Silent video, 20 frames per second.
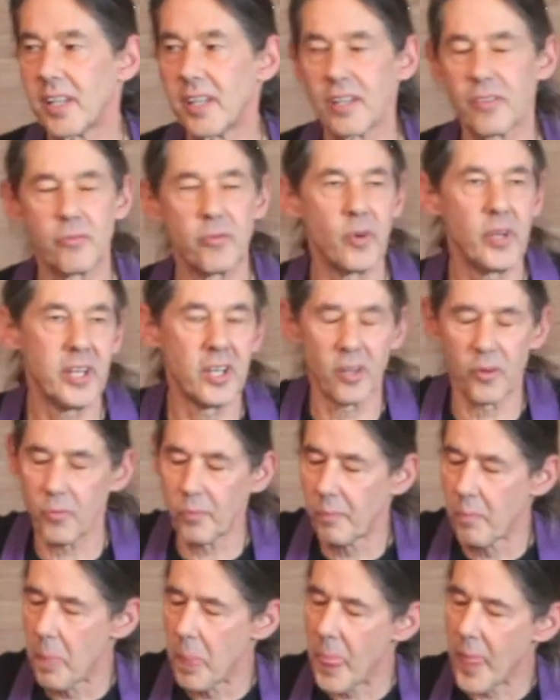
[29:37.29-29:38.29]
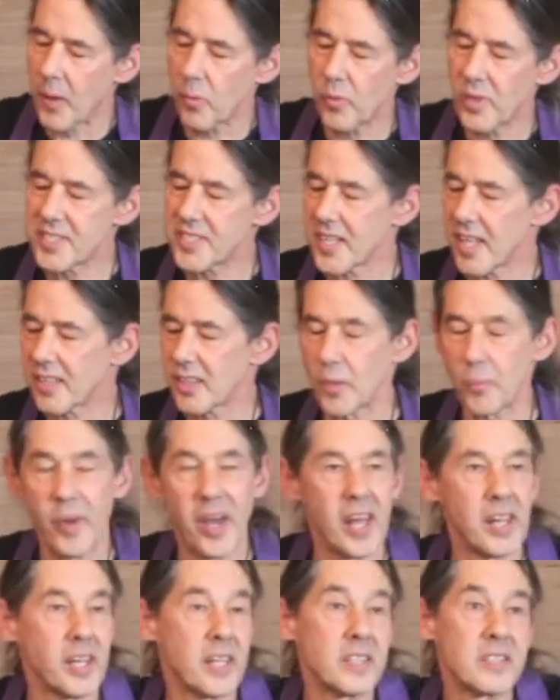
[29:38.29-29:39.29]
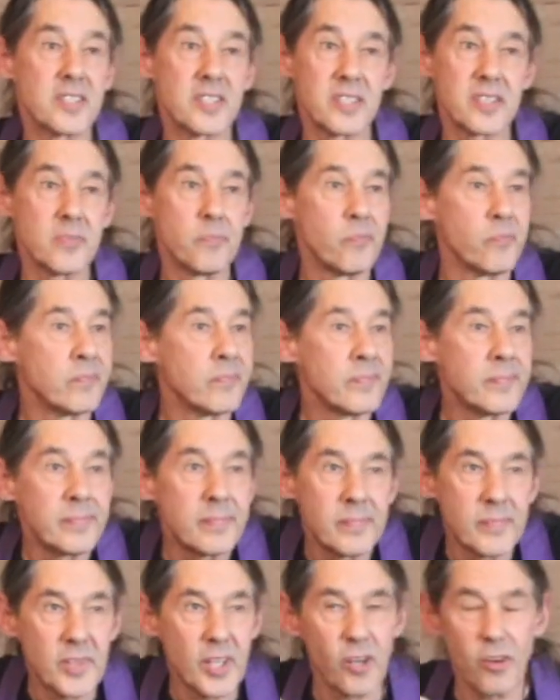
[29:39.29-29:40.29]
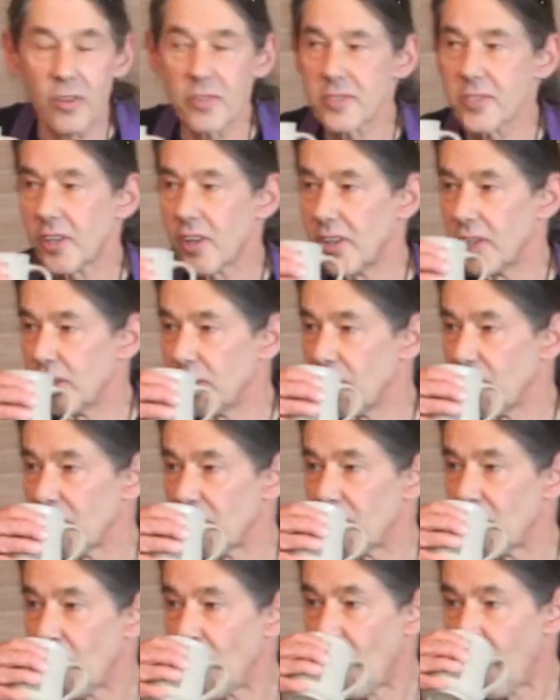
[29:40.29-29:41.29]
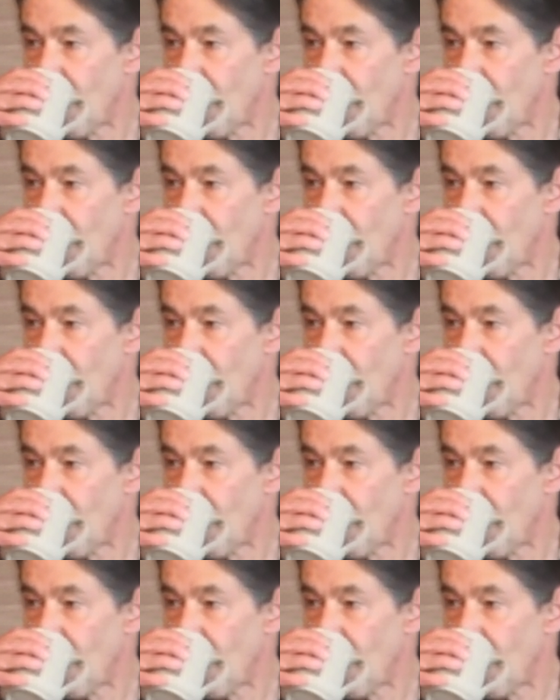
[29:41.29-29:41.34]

And if we don't reset the balance, the Earth's going to do it.